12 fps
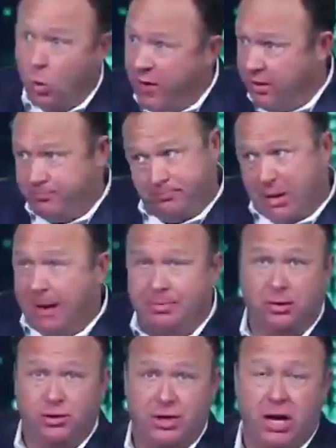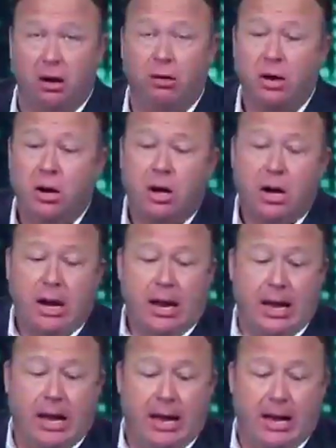with a popular show.
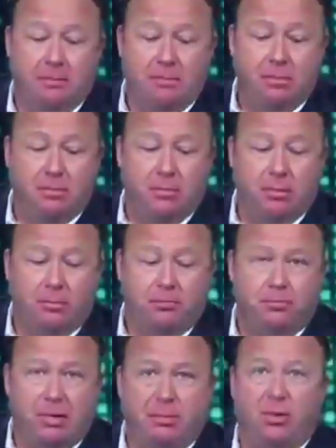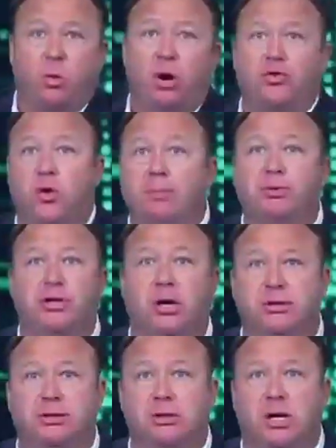People that wear Trump
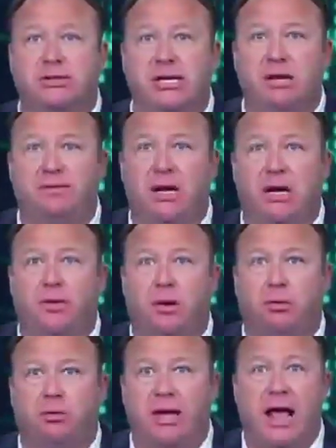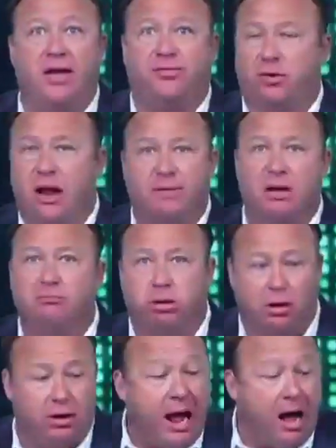shirts on TV that are guests are having
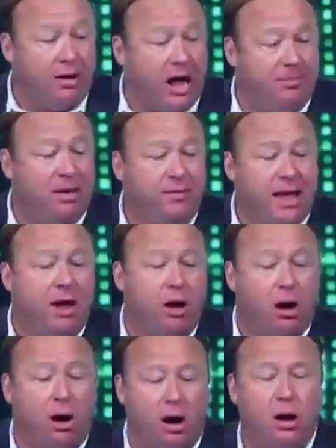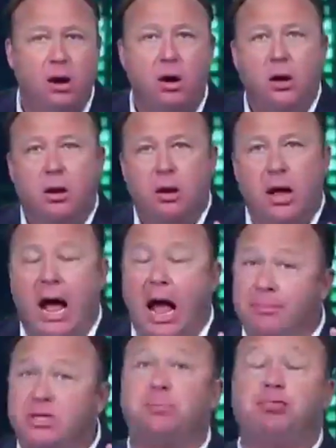it blurred out. I mean, they are,
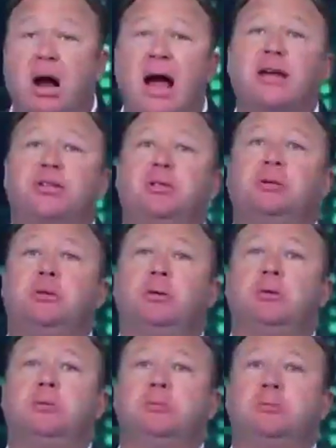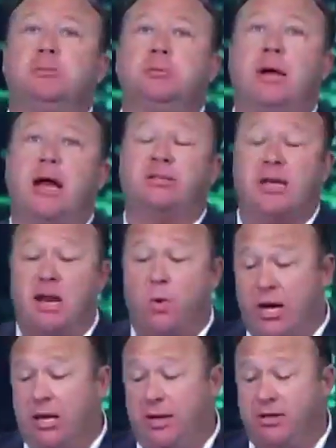I'm surprised, as the
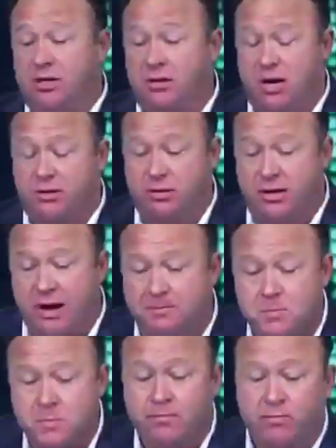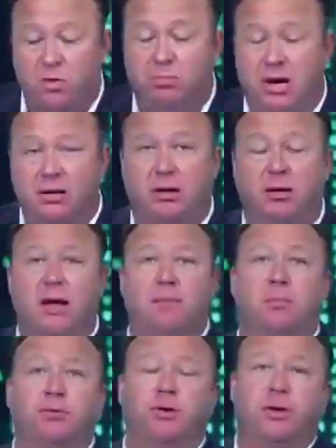head of WikiLeaks said yesterday, and he played the
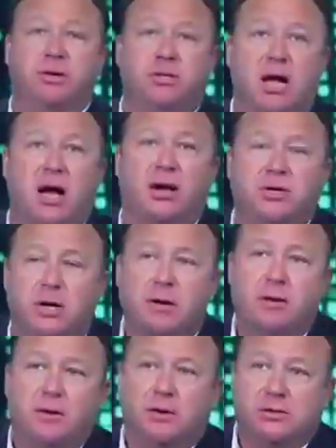clip, Julian Assange,